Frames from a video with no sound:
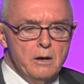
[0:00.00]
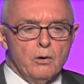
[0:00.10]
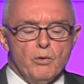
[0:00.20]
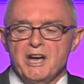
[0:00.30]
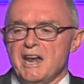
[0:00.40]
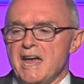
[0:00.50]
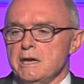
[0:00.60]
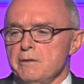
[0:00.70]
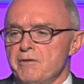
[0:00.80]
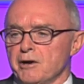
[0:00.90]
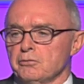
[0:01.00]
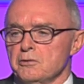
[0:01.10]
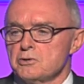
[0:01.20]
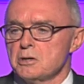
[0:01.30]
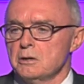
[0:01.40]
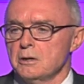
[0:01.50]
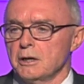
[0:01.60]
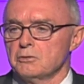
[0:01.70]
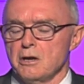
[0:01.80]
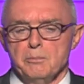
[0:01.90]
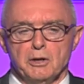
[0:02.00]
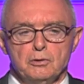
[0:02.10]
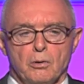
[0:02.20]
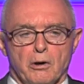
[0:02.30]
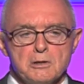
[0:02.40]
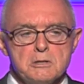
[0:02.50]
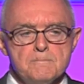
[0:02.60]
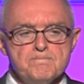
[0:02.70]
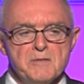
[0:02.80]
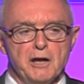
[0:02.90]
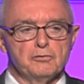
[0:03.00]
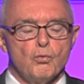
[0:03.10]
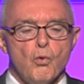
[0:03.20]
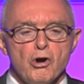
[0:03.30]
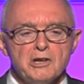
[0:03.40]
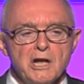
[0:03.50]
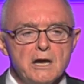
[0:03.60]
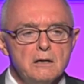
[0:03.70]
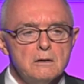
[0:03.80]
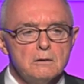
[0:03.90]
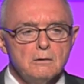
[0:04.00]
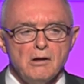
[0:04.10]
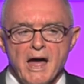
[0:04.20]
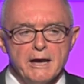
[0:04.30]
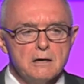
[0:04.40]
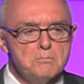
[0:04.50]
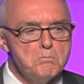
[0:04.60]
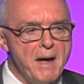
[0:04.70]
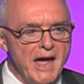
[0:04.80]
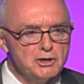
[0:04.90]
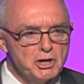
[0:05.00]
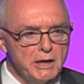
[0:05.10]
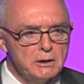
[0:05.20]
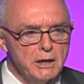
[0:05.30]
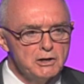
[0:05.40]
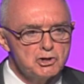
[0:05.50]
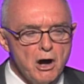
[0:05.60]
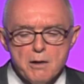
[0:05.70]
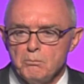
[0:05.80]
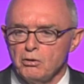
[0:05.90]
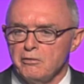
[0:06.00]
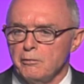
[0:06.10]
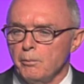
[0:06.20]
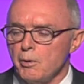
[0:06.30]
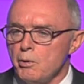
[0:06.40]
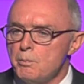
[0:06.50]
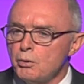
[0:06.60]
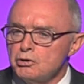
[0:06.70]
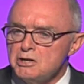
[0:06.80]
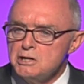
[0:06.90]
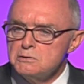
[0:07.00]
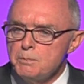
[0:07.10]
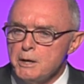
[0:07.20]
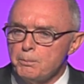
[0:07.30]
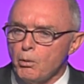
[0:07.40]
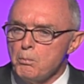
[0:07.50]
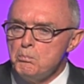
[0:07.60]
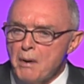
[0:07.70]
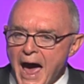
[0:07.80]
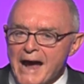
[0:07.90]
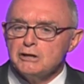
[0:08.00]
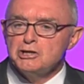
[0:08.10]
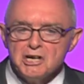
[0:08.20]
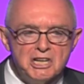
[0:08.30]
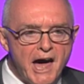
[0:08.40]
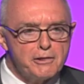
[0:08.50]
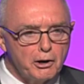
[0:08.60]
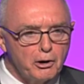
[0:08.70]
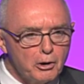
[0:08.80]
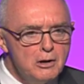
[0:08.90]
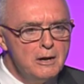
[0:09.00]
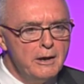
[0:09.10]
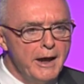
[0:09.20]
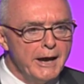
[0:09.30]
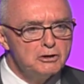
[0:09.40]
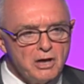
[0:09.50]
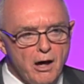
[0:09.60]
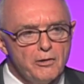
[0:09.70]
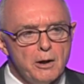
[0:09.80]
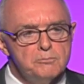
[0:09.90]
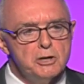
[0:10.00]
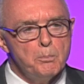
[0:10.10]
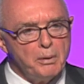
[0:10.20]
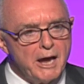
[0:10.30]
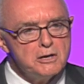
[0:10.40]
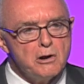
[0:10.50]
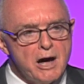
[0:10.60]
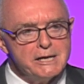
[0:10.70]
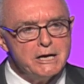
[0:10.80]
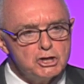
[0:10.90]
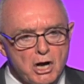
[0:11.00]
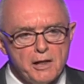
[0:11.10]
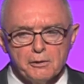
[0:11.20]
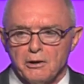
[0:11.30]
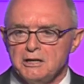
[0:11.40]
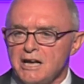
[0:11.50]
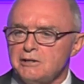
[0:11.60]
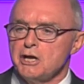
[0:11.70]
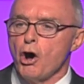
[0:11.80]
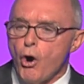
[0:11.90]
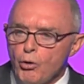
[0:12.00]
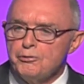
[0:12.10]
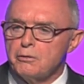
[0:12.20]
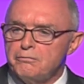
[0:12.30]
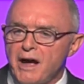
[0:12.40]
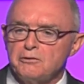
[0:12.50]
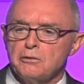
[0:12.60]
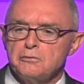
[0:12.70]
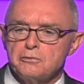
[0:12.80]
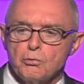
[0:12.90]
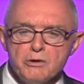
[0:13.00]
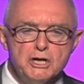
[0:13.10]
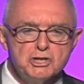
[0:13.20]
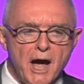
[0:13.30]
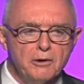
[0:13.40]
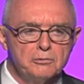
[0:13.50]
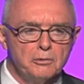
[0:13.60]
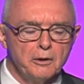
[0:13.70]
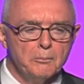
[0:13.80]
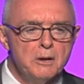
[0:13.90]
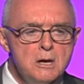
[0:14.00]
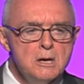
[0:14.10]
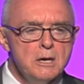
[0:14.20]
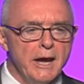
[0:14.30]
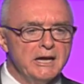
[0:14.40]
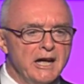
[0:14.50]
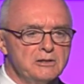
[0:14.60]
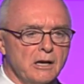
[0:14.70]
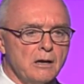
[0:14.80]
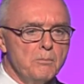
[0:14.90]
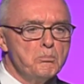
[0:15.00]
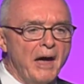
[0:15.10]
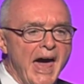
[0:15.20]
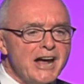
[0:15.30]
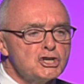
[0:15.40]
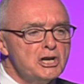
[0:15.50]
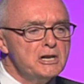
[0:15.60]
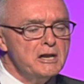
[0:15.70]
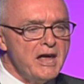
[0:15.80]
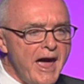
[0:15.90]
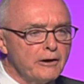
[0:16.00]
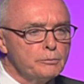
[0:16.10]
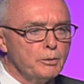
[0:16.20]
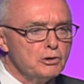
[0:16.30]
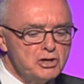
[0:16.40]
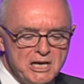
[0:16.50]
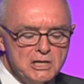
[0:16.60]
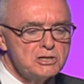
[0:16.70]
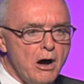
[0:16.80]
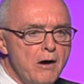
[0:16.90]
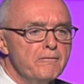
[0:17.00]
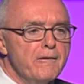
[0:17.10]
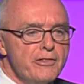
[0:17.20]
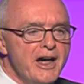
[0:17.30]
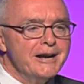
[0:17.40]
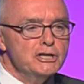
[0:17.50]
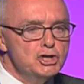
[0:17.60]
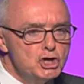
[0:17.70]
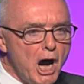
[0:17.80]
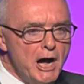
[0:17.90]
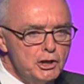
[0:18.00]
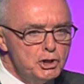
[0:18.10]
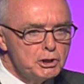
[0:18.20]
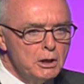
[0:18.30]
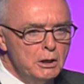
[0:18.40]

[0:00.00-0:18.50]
We got 80 veterans uh, treatment courts. It's working like magic. It's unbelievable. You put these people back together and tell them depend on each other and get the older veterans to reach out to them and get the compassion and the expertise of the judge